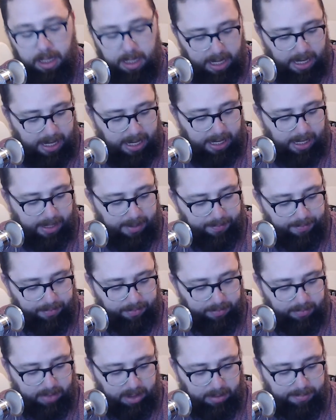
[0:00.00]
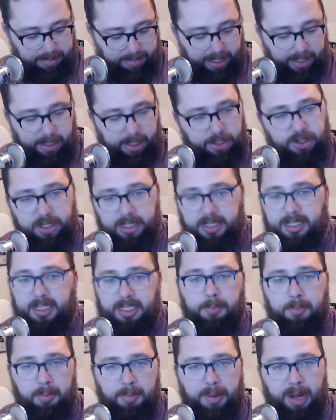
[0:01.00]
But it's just a
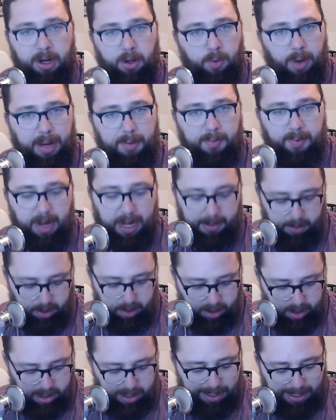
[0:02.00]
simple bottle of white primer.